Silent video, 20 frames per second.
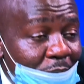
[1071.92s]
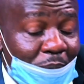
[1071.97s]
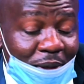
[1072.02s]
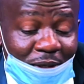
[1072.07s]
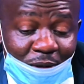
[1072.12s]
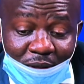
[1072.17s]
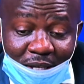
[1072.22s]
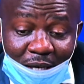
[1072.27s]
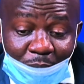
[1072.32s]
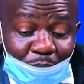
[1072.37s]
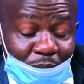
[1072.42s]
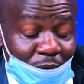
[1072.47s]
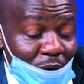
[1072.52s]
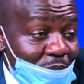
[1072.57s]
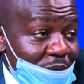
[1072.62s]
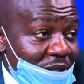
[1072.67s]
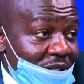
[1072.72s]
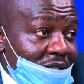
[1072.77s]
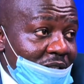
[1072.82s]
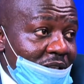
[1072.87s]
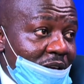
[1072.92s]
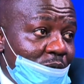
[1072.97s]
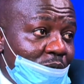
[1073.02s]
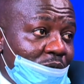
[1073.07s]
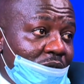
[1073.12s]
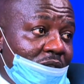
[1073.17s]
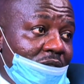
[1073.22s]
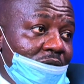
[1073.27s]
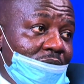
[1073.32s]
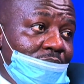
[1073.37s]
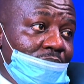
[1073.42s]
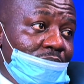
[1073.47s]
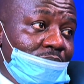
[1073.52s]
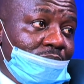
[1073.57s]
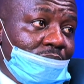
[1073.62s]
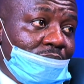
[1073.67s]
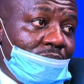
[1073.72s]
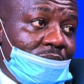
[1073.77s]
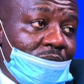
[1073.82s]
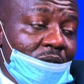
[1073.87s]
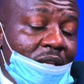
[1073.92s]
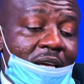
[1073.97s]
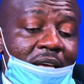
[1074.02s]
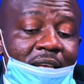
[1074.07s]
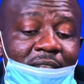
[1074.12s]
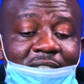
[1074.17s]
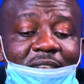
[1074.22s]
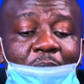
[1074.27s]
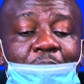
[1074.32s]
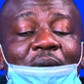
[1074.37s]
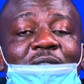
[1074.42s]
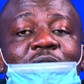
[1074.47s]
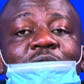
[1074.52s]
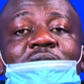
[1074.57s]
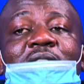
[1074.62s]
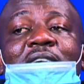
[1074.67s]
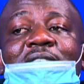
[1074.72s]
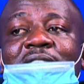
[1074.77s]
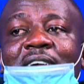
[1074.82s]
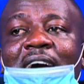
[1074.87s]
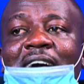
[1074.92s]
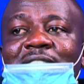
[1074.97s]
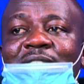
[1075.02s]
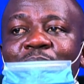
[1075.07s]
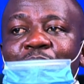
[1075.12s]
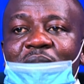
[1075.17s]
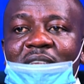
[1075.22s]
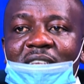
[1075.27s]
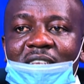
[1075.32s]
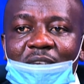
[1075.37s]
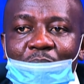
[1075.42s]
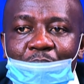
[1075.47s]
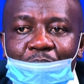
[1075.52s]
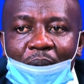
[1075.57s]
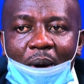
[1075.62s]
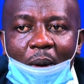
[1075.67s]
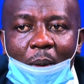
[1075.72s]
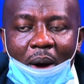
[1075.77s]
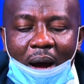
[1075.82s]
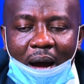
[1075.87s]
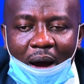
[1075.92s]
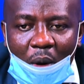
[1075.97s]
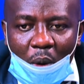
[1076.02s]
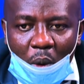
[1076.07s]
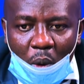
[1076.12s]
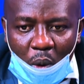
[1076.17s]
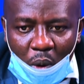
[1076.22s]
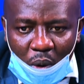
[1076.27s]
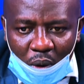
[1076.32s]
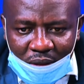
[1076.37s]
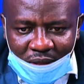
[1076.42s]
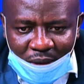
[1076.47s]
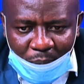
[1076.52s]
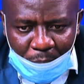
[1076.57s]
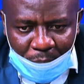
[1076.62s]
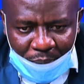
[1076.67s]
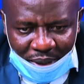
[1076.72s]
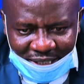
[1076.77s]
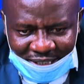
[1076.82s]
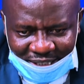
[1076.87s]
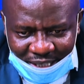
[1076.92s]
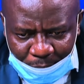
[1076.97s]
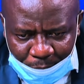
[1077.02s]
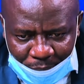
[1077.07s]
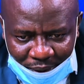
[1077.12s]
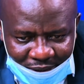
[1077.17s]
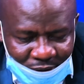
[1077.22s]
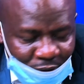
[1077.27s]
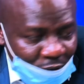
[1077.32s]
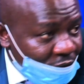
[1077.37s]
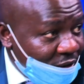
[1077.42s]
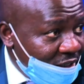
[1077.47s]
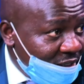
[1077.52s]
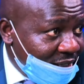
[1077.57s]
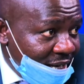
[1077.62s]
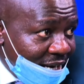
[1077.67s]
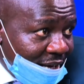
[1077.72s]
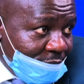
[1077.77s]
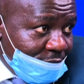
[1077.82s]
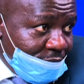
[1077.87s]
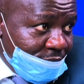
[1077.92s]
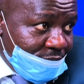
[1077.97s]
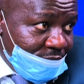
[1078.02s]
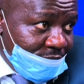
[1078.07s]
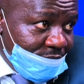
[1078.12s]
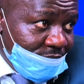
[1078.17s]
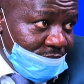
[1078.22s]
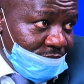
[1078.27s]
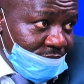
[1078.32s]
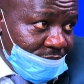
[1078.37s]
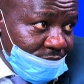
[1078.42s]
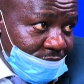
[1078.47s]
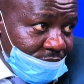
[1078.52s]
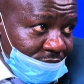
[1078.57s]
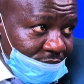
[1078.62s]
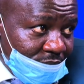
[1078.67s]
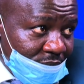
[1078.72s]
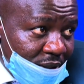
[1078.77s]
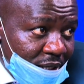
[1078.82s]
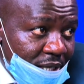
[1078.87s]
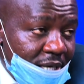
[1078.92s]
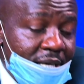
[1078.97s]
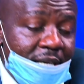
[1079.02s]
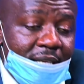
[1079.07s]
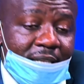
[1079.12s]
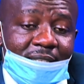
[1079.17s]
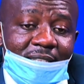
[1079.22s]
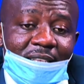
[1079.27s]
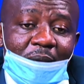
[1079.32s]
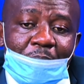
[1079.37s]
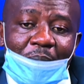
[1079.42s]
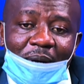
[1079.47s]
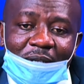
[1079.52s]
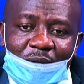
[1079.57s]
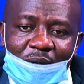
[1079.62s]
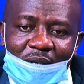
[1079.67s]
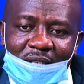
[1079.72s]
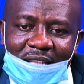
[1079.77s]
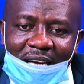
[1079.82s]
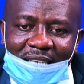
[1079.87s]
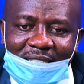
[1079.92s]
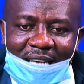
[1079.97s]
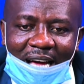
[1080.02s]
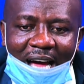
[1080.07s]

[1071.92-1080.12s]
person that promised the youth. This is the person that has been in power or the better part of his life. This is a person that